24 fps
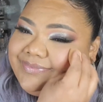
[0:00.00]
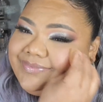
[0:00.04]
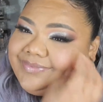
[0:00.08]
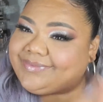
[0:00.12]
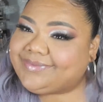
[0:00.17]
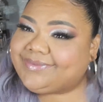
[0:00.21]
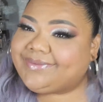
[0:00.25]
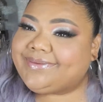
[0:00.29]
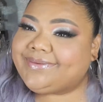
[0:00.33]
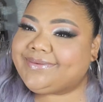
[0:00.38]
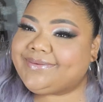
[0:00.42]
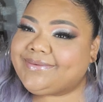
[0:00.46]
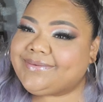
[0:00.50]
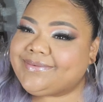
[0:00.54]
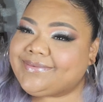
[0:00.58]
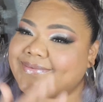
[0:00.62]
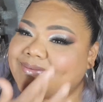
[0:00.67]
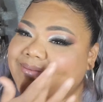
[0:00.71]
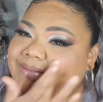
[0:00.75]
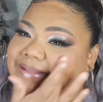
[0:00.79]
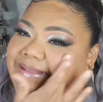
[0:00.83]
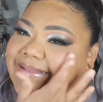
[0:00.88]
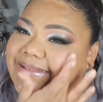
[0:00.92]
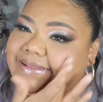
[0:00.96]

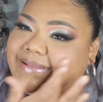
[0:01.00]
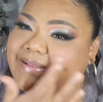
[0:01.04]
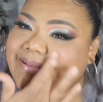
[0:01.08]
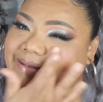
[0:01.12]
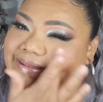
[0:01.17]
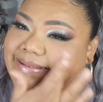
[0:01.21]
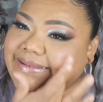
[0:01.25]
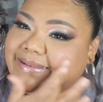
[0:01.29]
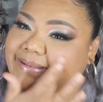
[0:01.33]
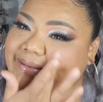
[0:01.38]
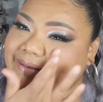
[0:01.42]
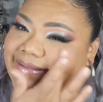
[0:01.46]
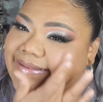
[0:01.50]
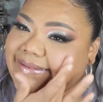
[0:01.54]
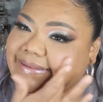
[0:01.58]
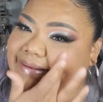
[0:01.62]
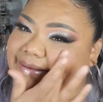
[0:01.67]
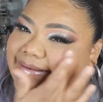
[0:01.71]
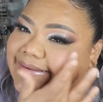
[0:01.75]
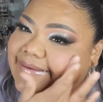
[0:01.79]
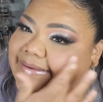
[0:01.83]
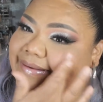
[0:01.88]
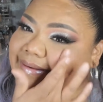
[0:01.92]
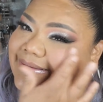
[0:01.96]

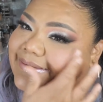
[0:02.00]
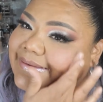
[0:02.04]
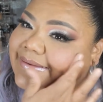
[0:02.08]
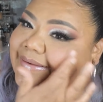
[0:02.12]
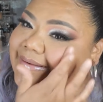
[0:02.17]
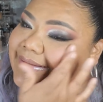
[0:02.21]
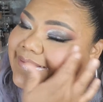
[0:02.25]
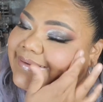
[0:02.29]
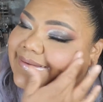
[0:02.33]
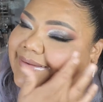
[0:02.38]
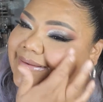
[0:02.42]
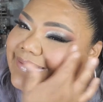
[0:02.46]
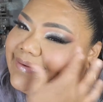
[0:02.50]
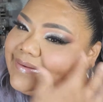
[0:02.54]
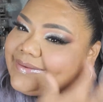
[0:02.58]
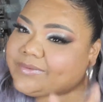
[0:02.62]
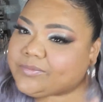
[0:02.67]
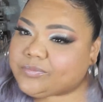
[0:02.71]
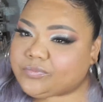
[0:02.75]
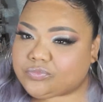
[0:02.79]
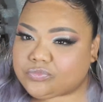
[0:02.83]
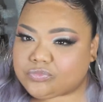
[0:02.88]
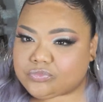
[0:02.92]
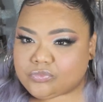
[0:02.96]

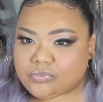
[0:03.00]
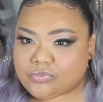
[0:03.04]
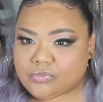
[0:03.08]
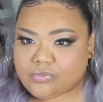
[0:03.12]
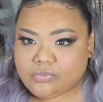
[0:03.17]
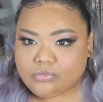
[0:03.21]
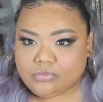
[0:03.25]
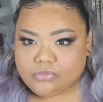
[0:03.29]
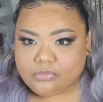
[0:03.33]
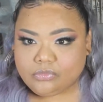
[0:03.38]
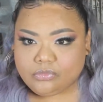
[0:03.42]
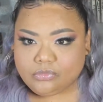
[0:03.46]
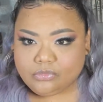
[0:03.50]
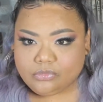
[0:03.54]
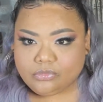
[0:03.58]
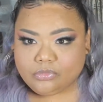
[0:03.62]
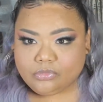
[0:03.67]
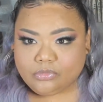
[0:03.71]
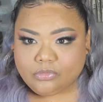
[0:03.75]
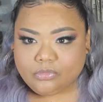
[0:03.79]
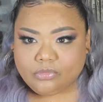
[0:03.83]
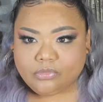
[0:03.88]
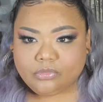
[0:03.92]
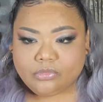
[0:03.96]

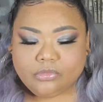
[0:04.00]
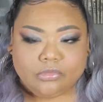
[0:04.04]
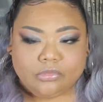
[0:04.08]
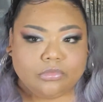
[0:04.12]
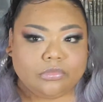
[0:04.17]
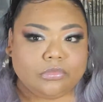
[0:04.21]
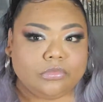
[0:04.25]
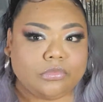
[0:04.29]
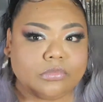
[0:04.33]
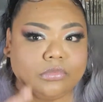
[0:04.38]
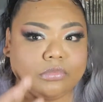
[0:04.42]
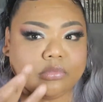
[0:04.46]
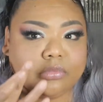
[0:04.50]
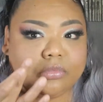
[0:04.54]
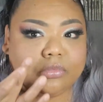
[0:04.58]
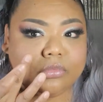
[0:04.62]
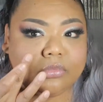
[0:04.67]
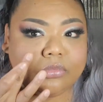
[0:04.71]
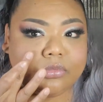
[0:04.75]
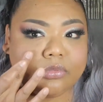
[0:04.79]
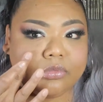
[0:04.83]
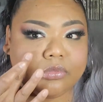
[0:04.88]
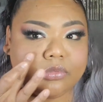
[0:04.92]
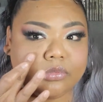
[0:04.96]

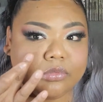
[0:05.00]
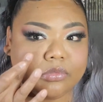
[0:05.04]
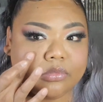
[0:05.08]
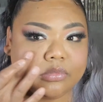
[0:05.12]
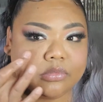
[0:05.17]
(no one is talking)